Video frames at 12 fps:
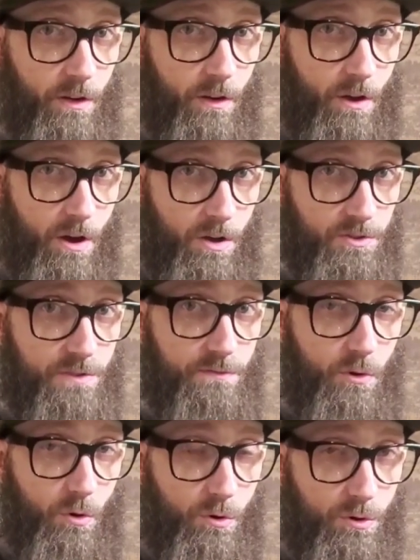the laws
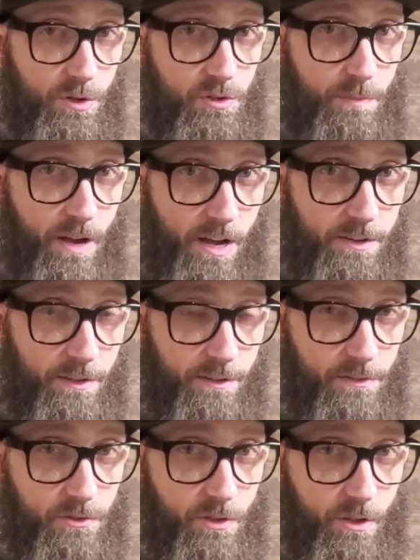of
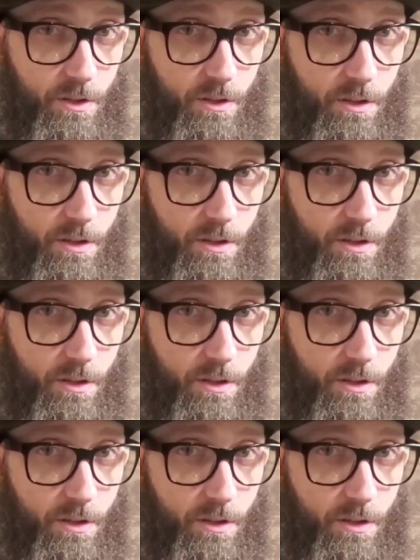correspondence,